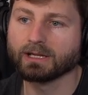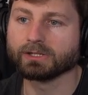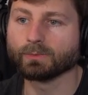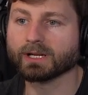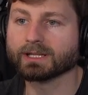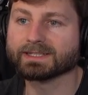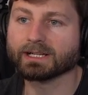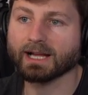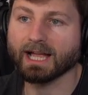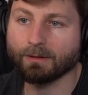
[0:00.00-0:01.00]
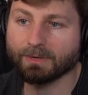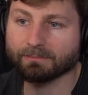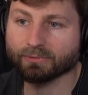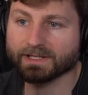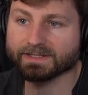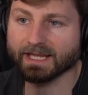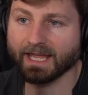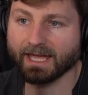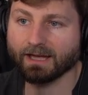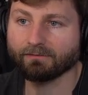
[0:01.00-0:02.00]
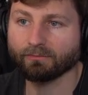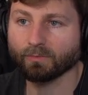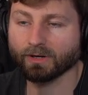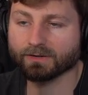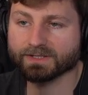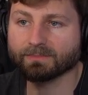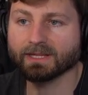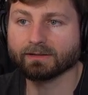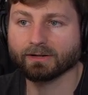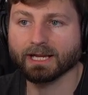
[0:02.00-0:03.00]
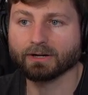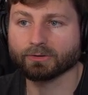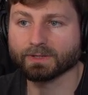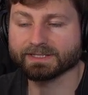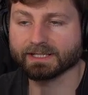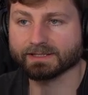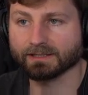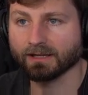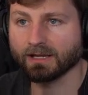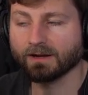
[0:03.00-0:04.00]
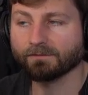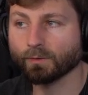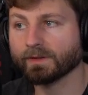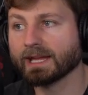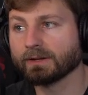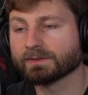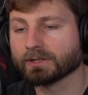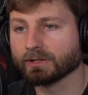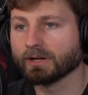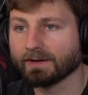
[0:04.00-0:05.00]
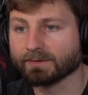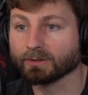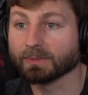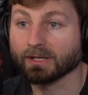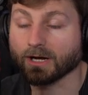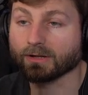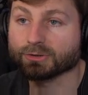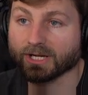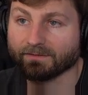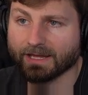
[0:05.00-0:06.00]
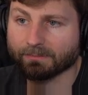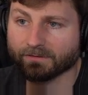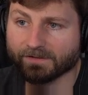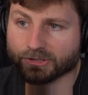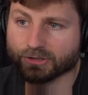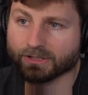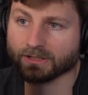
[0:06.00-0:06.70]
You want to consider how many breeds they have, what are some of the other characteristics, and for that you have to have a little bit of knowledge of that profession.